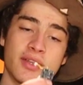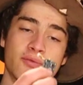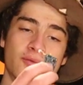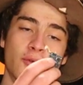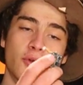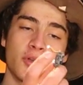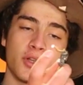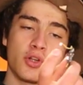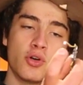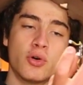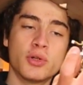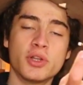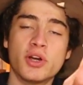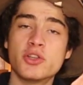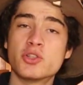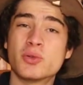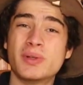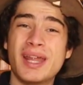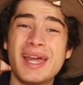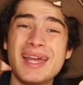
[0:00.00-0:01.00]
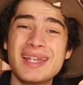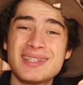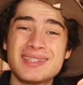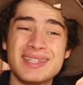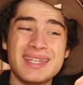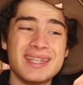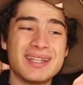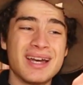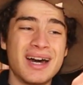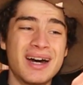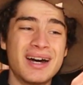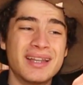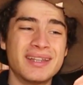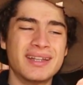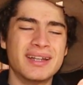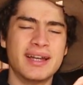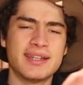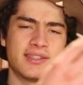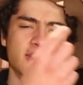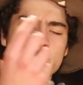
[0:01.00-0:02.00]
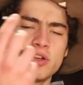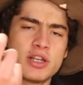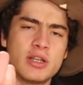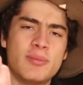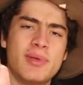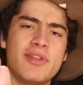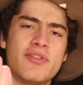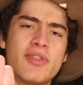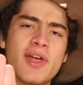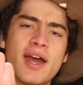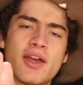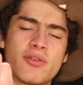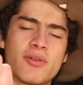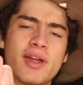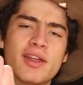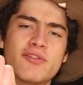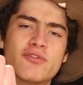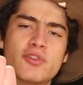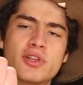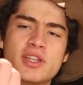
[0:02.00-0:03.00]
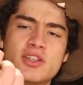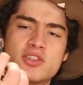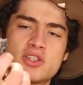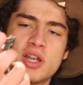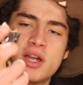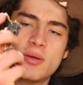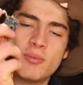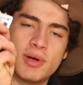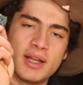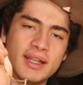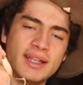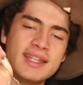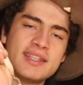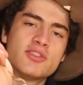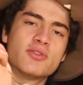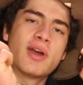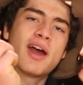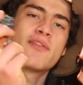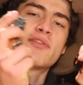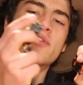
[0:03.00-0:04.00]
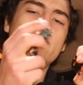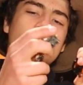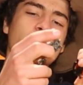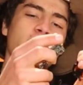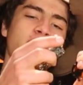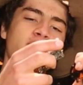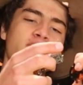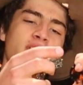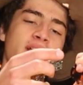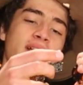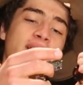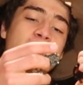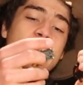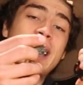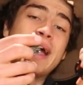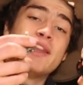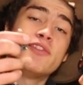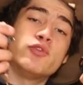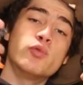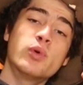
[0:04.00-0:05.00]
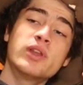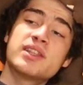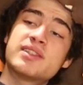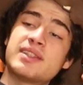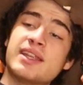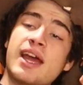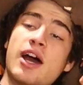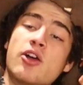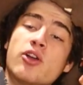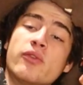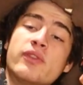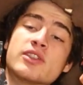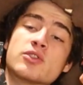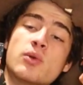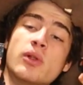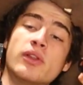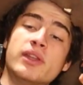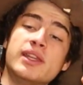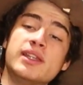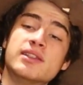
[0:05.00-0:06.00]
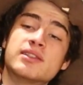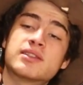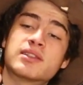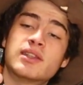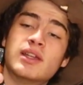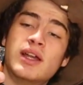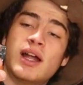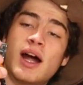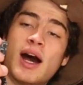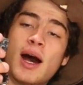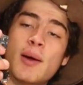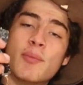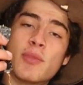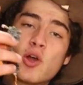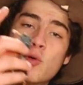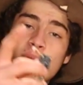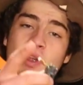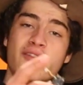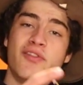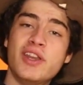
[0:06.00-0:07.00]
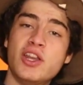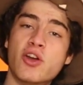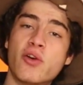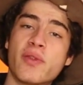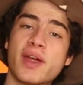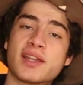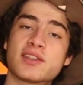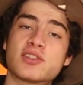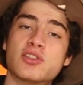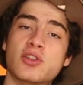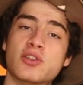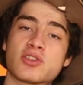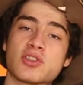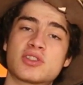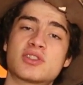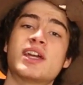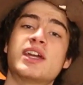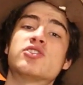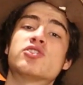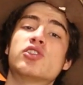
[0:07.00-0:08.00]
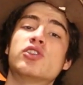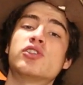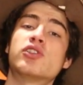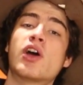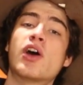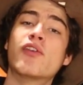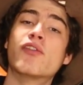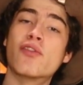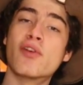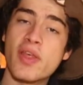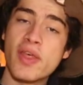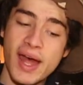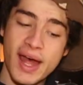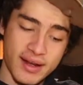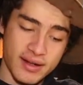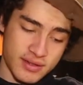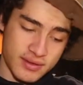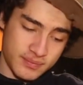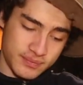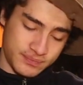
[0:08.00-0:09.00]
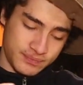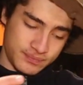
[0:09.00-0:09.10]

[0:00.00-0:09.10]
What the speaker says: can record it onto an SD card. It's not going to be that great footage, but at least you have the footage. And if you want to see how good this quality is, there'll be a video on that soon, so stay tuned for that.